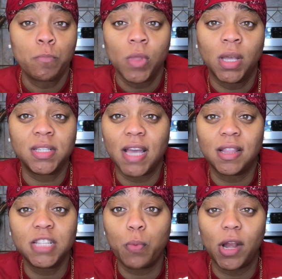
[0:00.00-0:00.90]
Because at
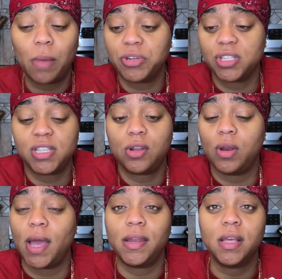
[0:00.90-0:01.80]
this point, I was just sitting on
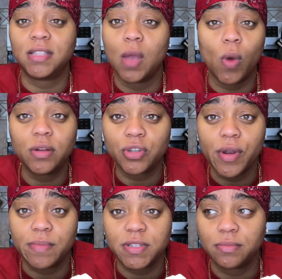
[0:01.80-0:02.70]
ideas. They weren't
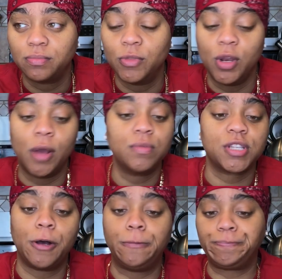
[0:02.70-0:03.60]
scripts,
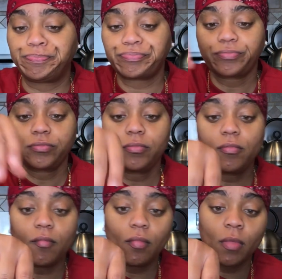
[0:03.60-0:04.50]
So
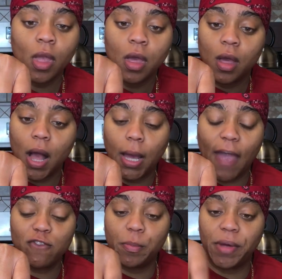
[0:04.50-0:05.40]
I
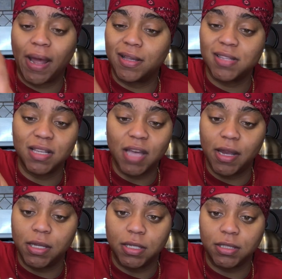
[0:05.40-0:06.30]
gave him like 6
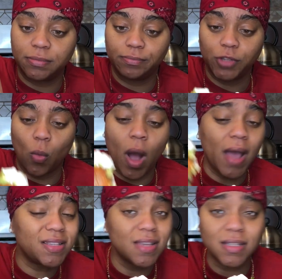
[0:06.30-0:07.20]
ideas. Why
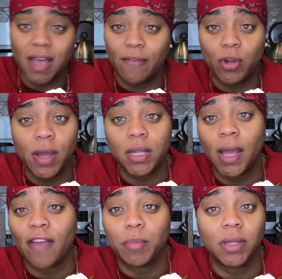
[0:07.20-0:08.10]
6? I have no idea. I
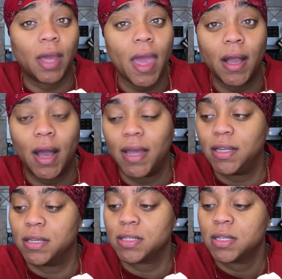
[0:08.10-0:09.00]
gave him a gang of
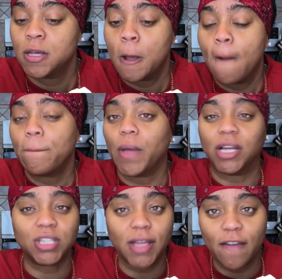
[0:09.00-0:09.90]
ideas. I
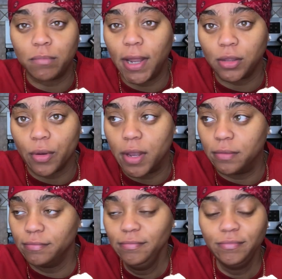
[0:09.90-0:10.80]
should have gave him like 3.
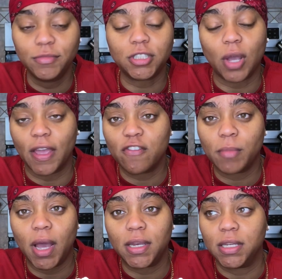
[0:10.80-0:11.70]
So I give him
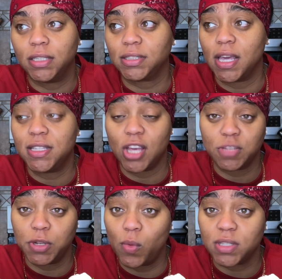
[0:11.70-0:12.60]
my ideas, and he tells
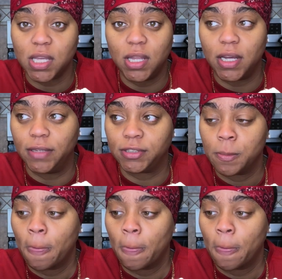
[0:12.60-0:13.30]
me the ones that he loves.